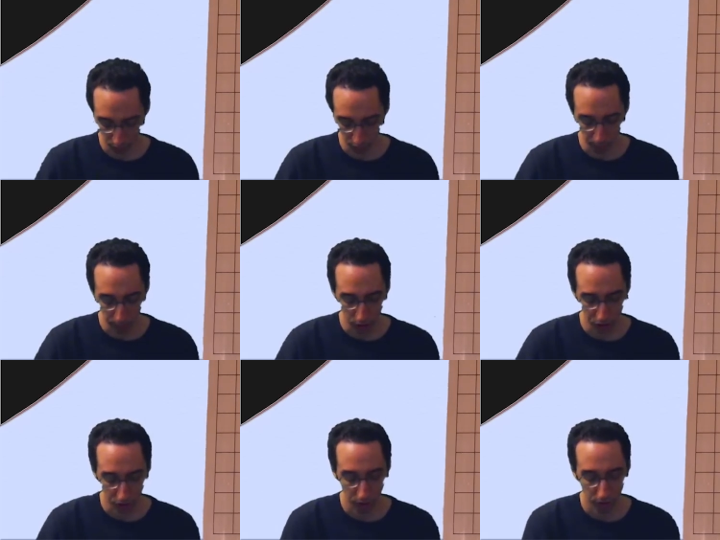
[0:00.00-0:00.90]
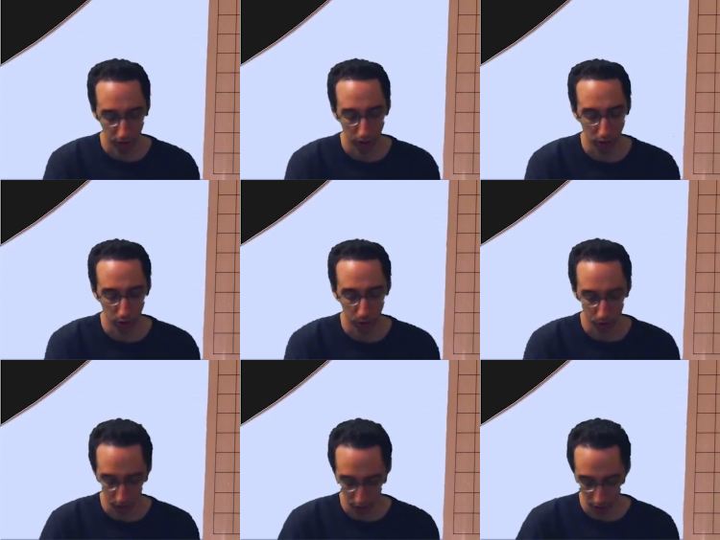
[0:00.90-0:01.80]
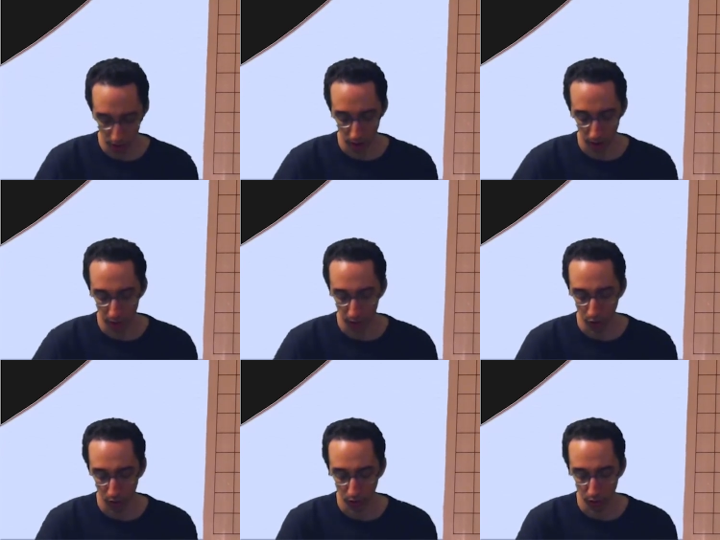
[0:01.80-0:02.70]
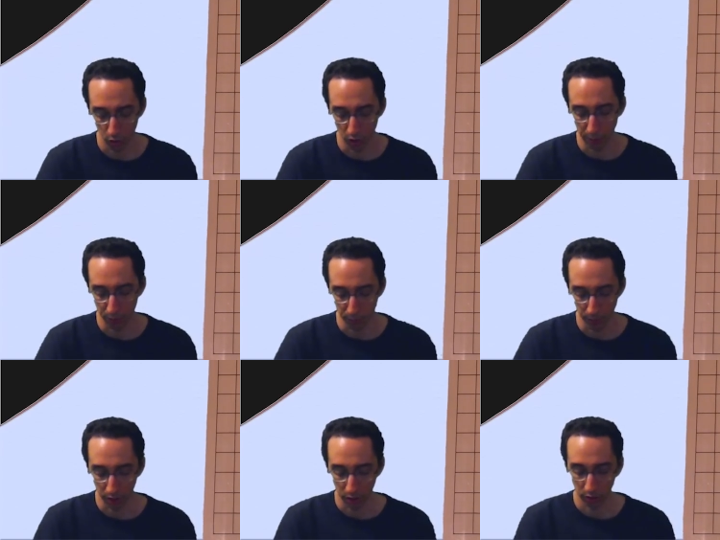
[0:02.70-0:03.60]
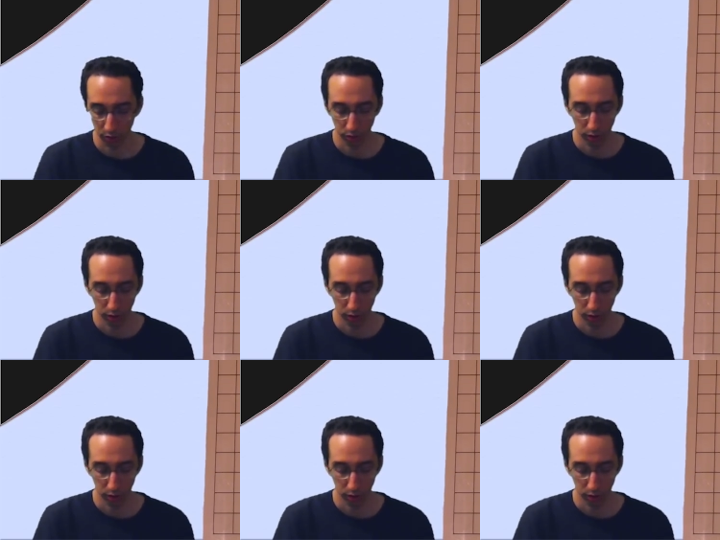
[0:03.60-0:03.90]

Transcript: Probably just going to see an enclosure, and then you can still grab your base.